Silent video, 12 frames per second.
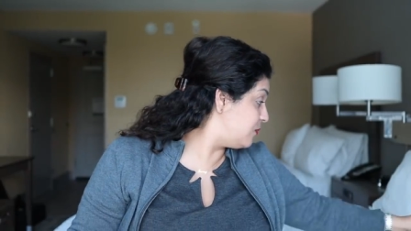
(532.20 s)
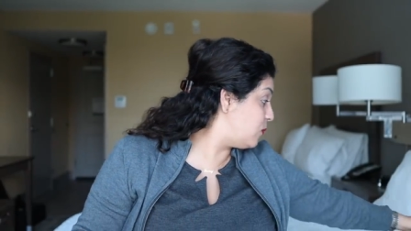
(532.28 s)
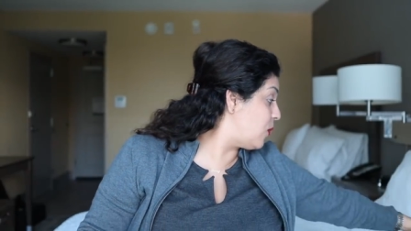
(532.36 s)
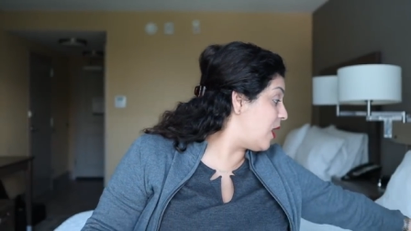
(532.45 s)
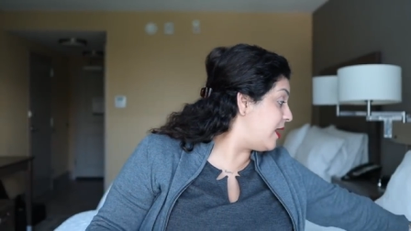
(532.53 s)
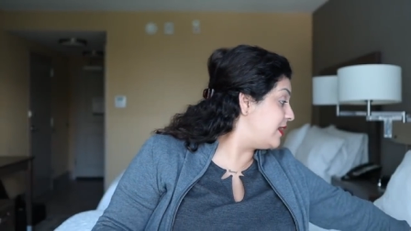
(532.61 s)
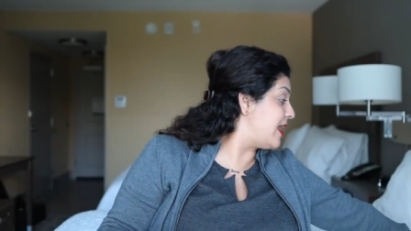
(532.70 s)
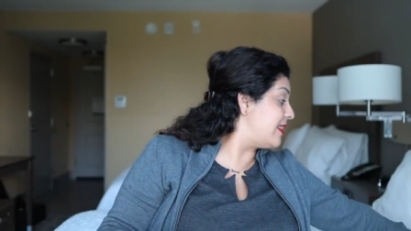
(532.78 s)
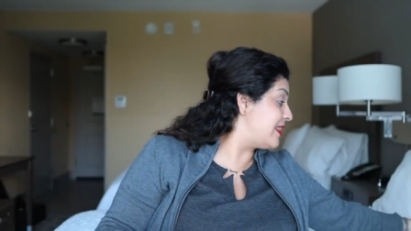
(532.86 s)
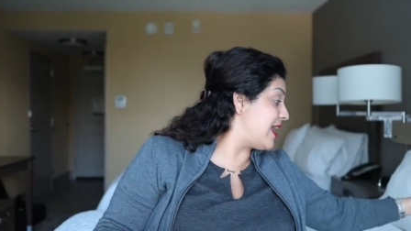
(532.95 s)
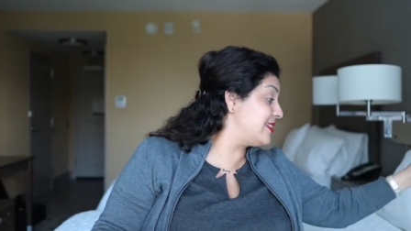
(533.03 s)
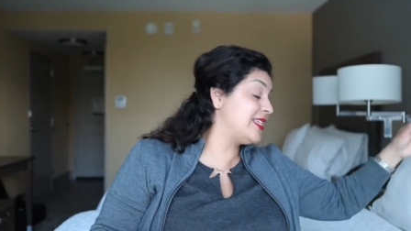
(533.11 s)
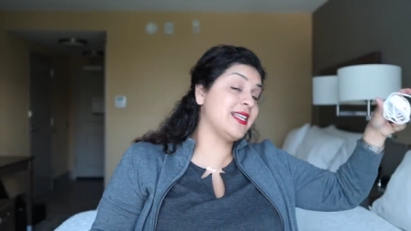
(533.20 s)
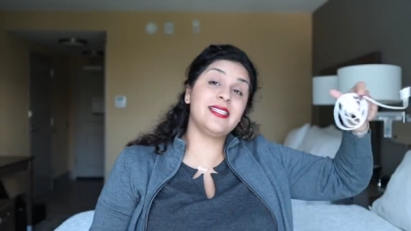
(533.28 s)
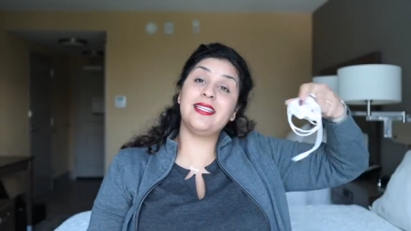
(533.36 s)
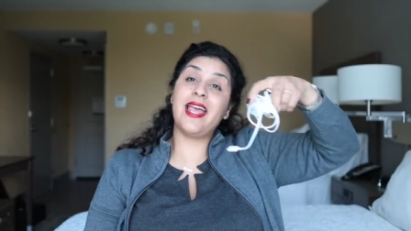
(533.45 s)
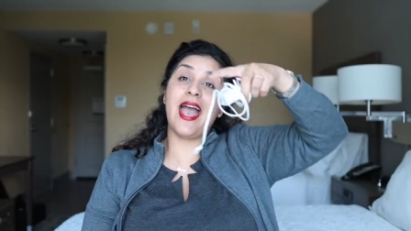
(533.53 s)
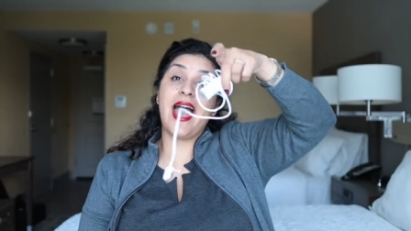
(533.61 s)
one that
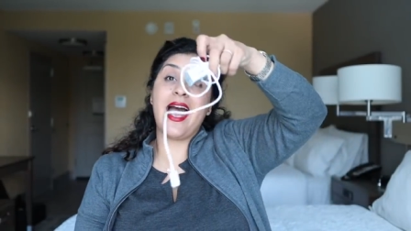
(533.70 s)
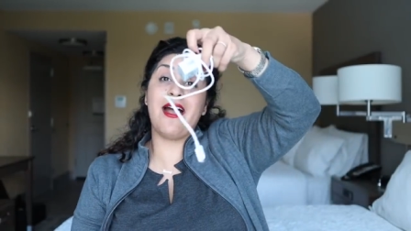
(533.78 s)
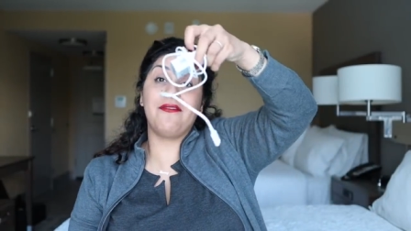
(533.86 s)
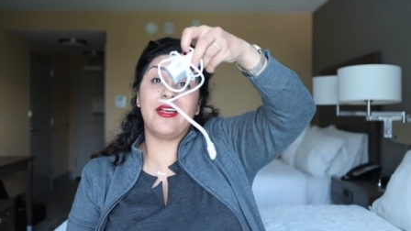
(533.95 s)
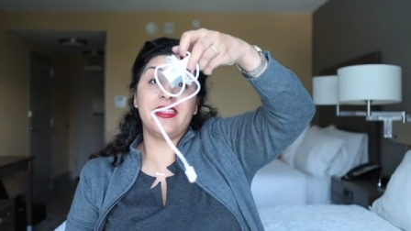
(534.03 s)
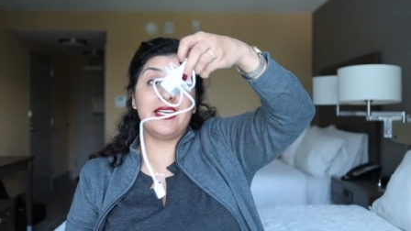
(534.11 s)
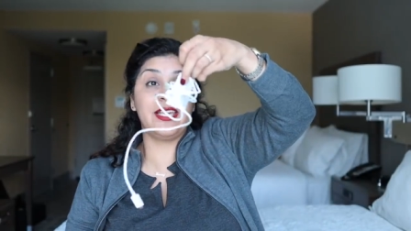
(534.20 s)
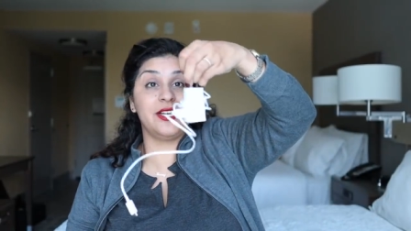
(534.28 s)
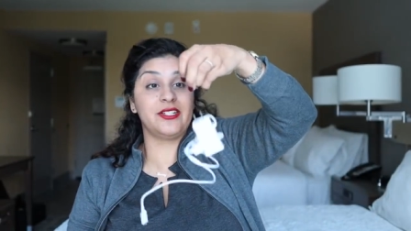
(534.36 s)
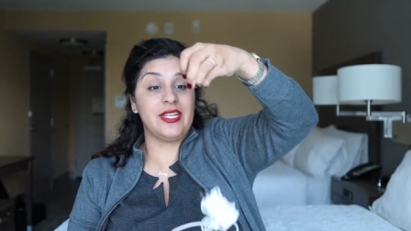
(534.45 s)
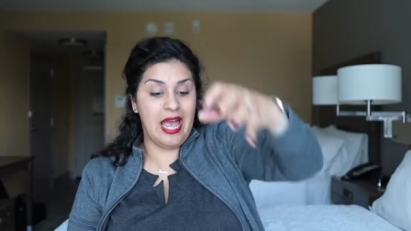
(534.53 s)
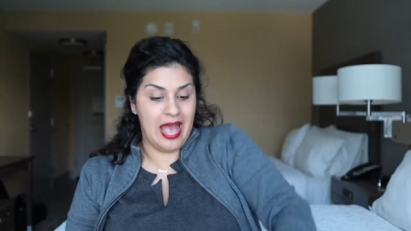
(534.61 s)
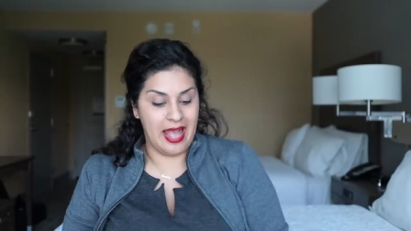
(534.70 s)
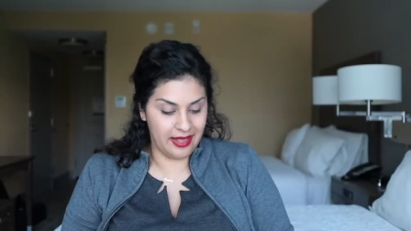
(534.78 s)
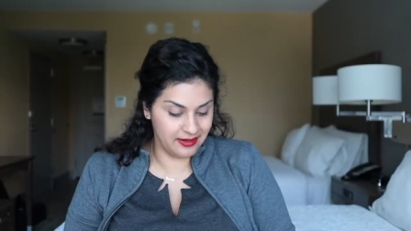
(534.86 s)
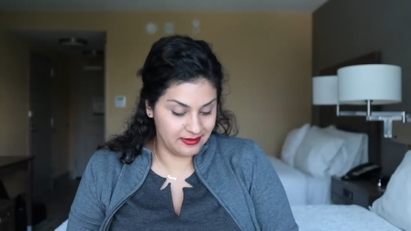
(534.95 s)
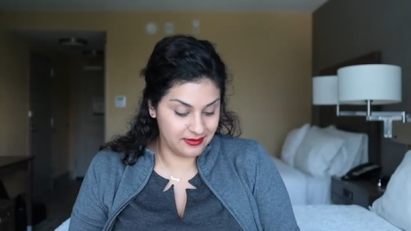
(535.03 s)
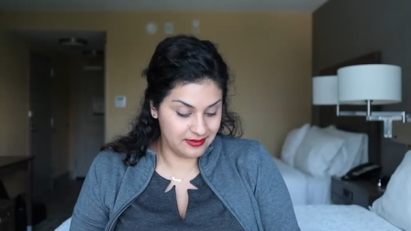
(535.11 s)
doesn't have the gear tie.